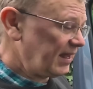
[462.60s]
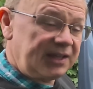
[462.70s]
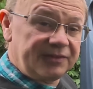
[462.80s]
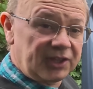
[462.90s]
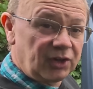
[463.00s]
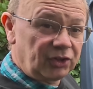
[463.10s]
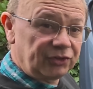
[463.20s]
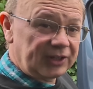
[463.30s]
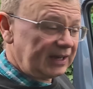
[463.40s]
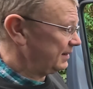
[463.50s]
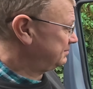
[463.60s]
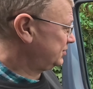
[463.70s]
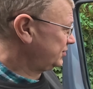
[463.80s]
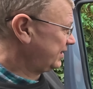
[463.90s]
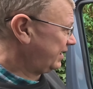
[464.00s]
any of the old clips
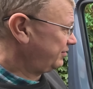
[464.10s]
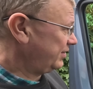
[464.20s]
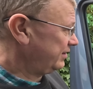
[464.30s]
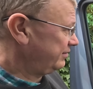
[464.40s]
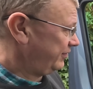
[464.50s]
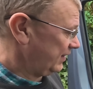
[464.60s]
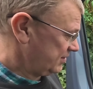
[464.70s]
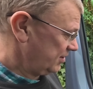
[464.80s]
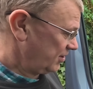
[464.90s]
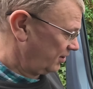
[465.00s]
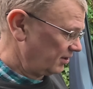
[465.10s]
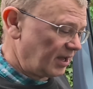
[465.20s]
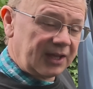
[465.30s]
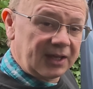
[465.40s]
so that everything fixes on